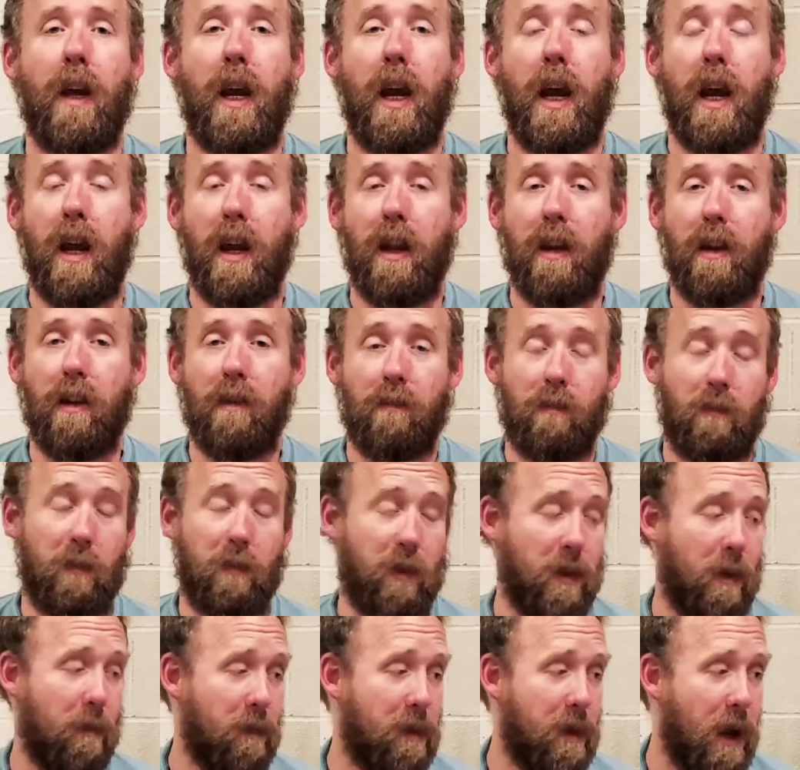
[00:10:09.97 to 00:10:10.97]
and
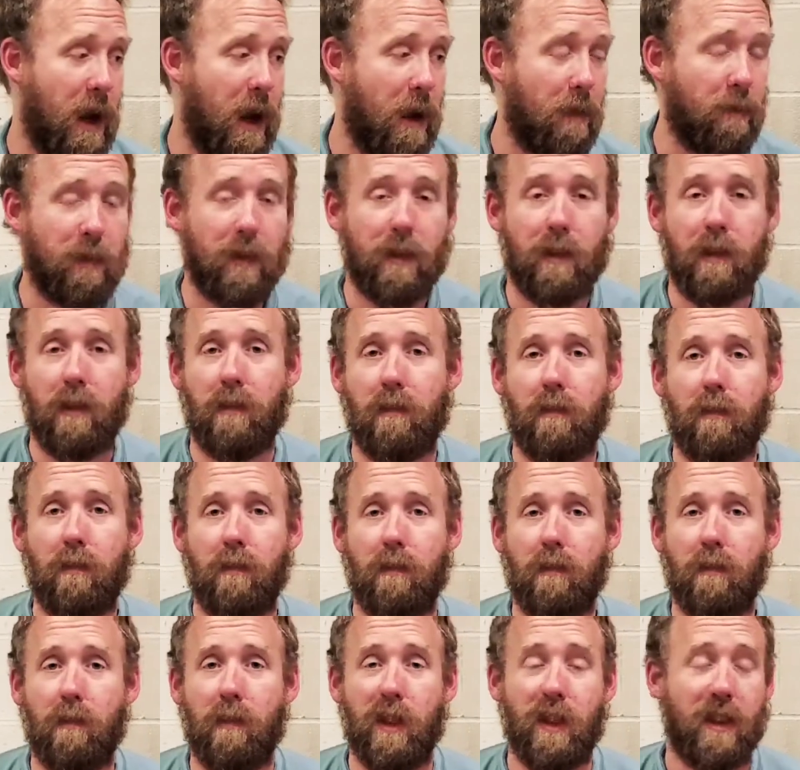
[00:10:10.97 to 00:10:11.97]
sometimes
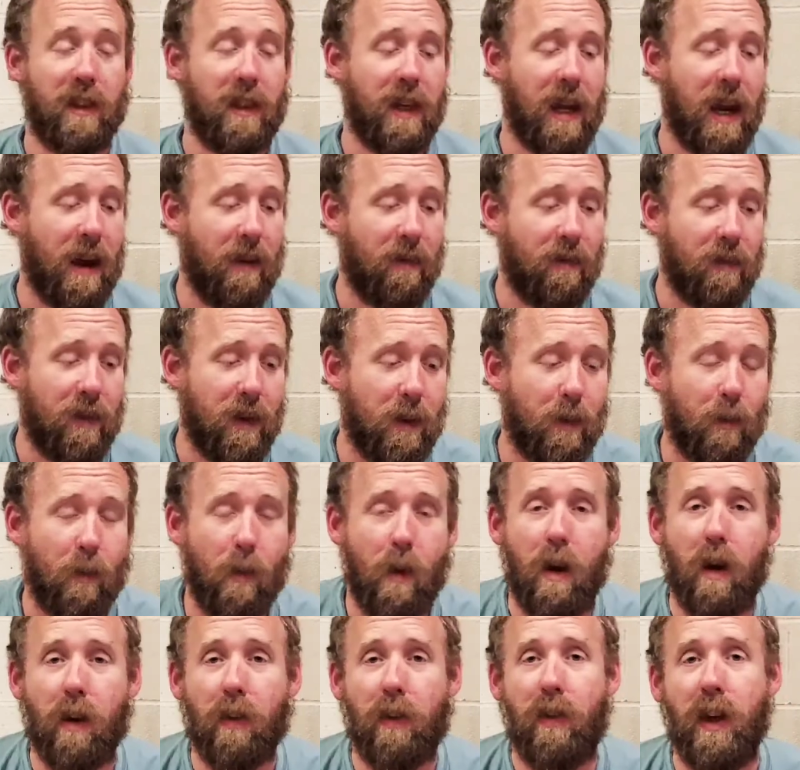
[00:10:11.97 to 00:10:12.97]
the staff did a
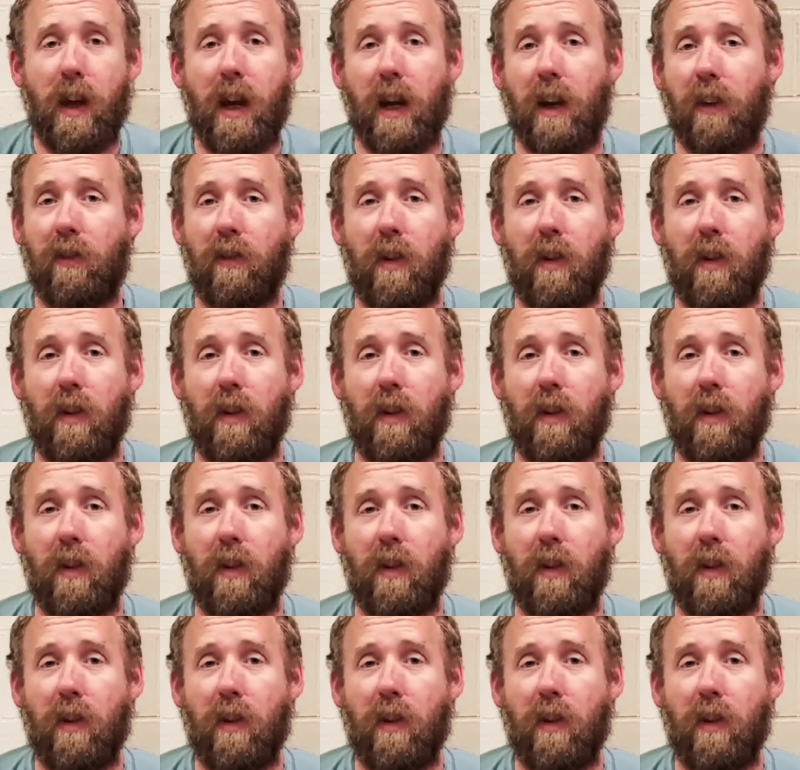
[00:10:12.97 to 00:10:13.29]
wrong thing.